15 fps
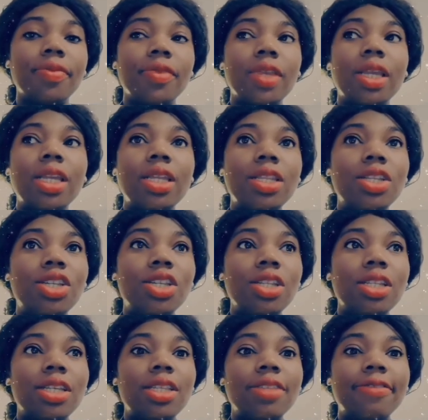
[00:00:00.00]

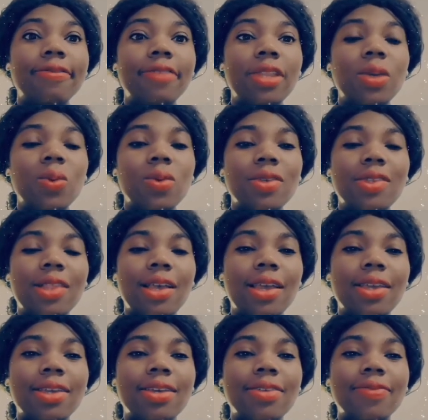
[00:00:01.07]
Initially, the feeling was
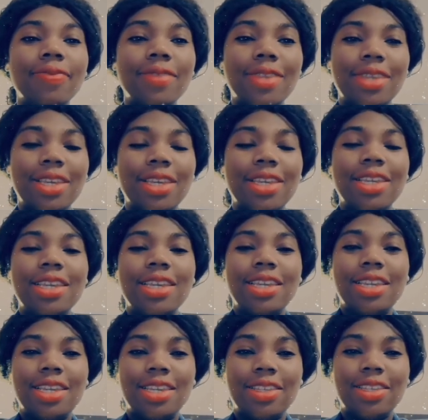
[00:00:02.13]
like
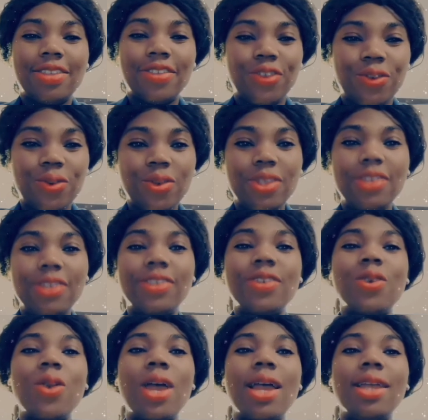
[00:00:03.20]
he stood his
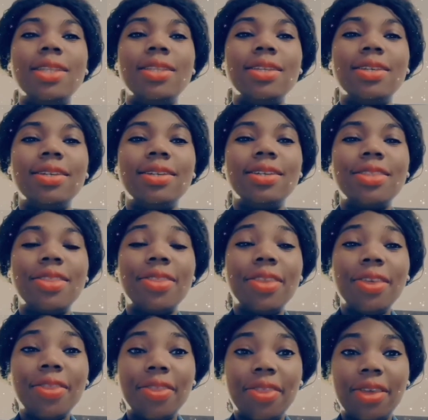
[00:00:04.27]
ground,
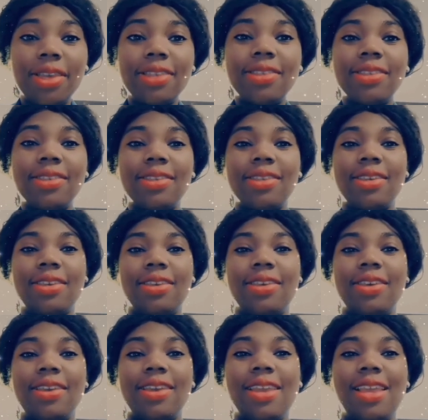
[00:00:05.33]
did this,
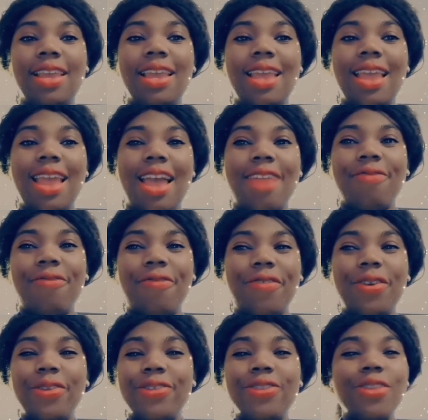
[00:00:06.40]
and
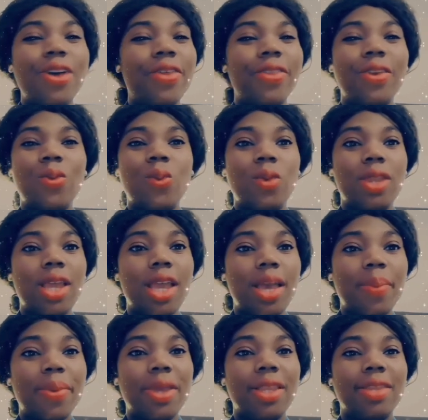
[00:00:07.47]
feels nothing would happen.